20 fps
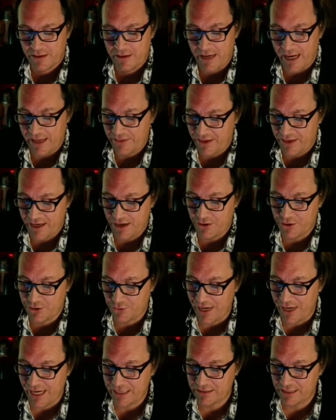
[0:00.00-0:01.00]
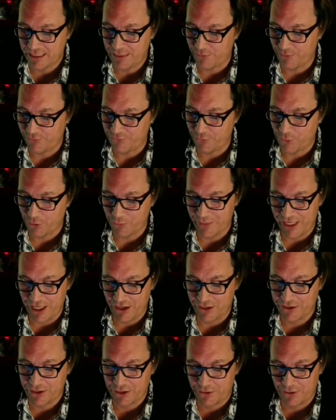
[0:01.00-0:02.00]
And there, directly before me
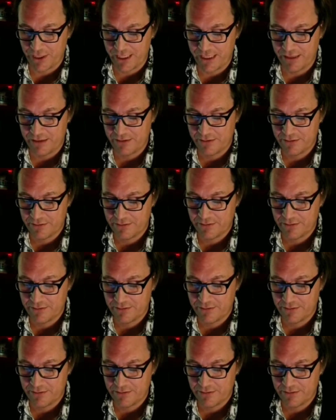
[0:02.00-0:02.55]
on the green,